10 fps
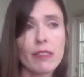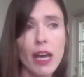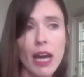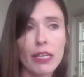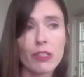
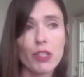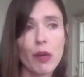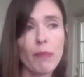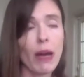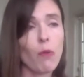touch
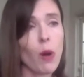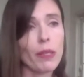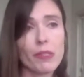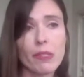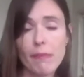about
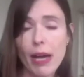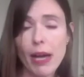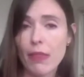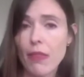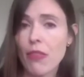once a
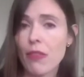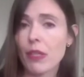month,